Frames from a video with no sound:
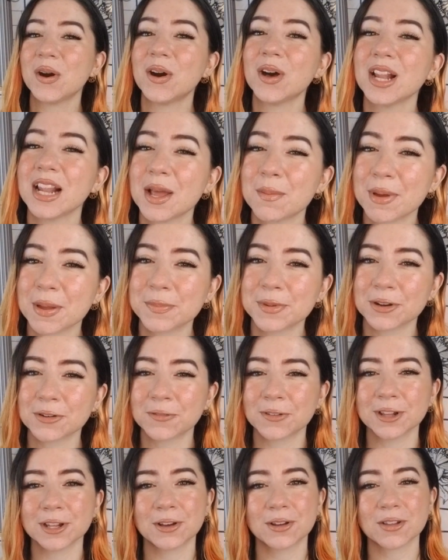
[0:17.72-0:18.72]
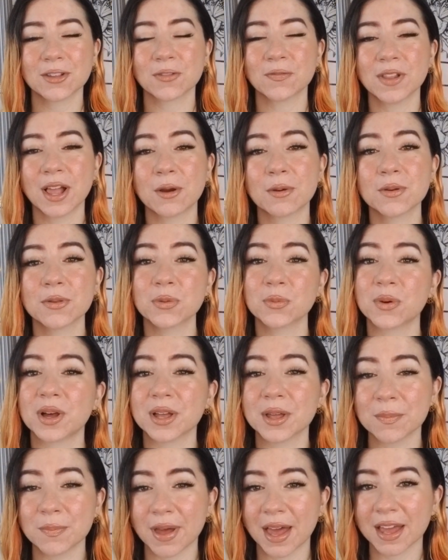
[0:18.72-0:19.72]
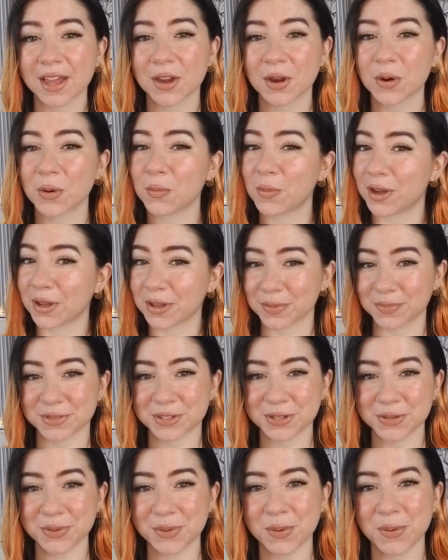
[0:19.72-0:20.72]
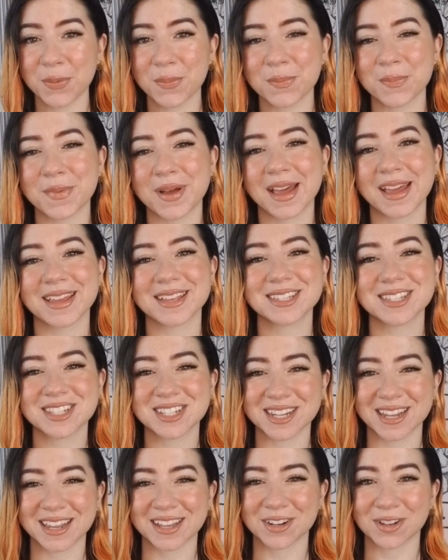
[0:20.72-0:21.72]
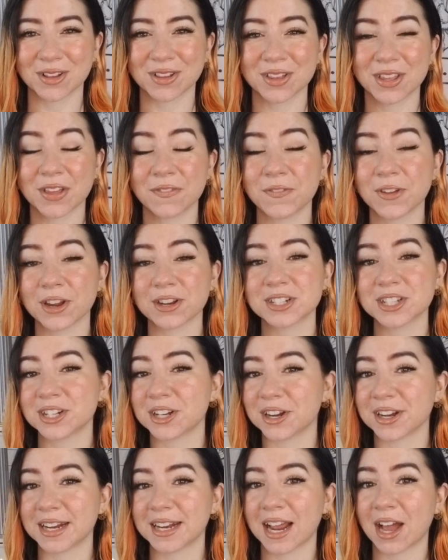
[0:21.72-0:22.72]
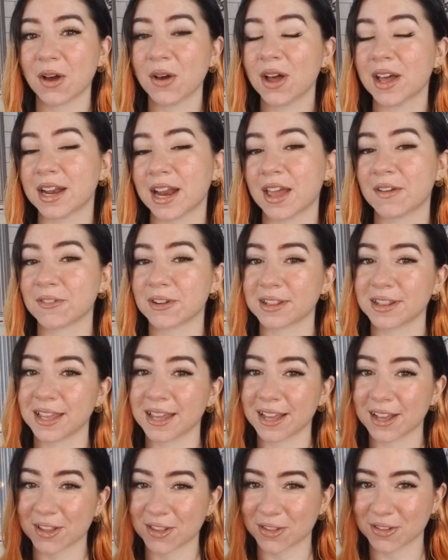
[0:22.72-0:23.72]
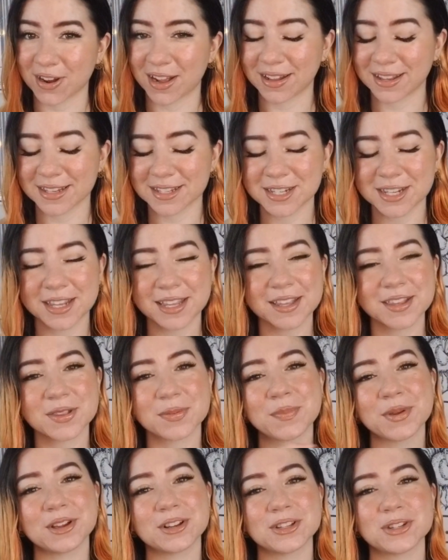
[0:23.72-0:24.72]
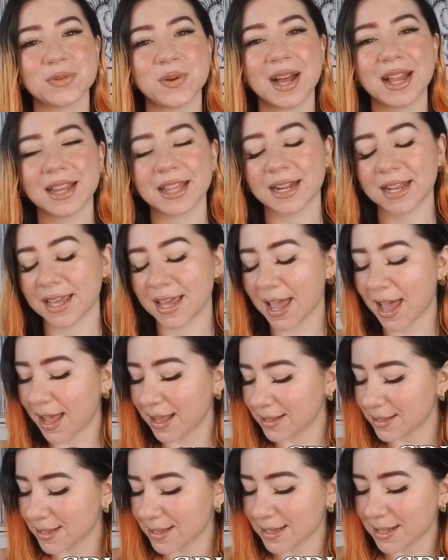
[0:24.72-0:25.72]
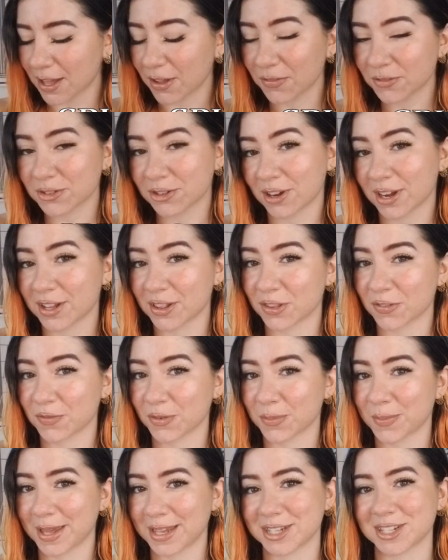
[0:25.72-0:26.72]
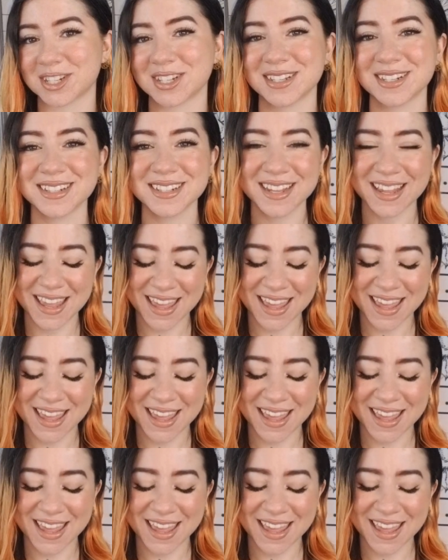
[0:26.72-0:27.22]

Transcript: Hola my beautiful lotus flowers, welcome back or welcome to my channel. If you're into nerding out on everything astrology, spirituality, and self-transformation,